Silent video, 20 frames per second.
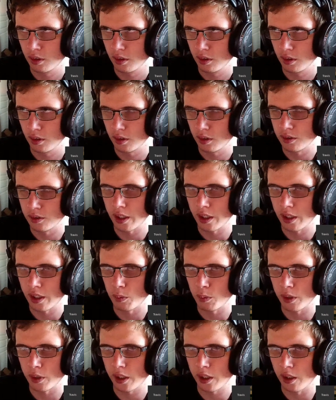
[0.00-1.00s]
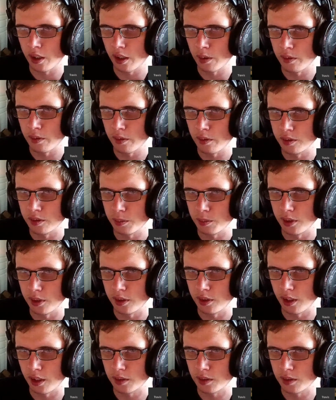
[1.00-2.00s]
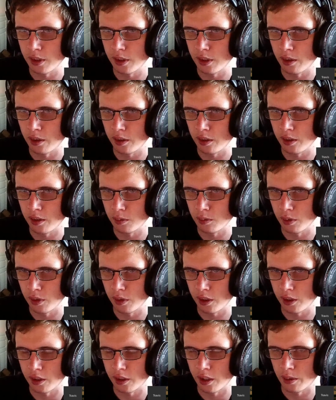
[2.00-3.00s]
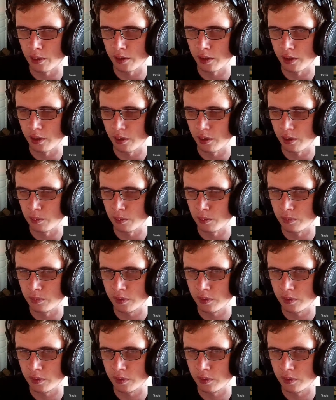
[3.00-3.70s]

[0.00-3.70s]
Because I work 8 hours, but it takes me an hour to get to work and an hour to get home.